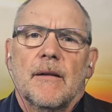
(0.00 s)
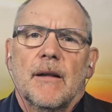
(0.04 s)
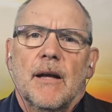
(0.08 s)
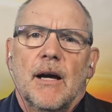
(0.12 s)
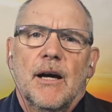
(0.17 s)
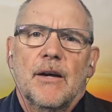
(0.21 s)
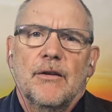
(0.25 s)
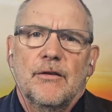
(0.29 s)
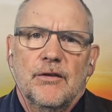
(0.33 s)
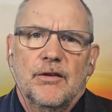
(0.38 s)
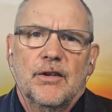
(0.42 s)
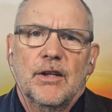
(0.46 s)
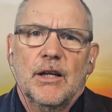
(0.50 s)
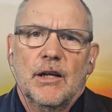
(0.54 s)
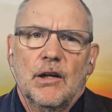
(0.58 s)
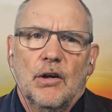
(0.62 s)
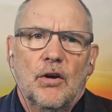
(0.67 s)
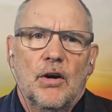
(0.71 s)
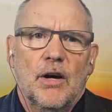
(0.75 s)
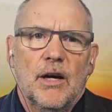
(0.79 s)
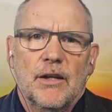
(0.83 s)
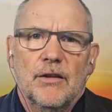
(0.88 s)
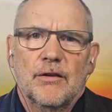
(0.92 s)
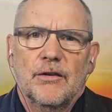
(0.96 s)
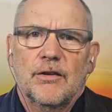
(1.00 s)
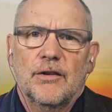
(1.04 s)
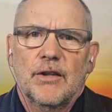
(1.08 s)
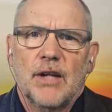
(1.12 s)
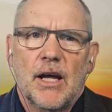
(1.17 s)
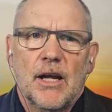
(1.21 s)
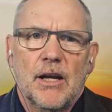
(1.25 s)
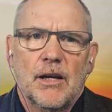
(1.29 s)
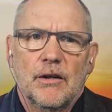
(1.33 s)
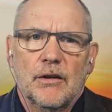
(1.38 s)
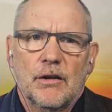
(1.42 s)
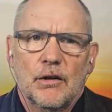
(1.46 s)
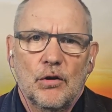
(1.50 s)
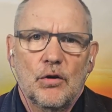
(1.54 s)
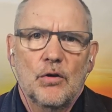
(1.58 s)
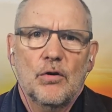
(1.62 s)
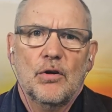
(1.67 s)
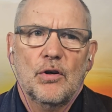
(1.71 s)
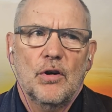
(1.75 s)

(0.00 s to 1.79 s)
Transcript: Are you seeing clients starting to look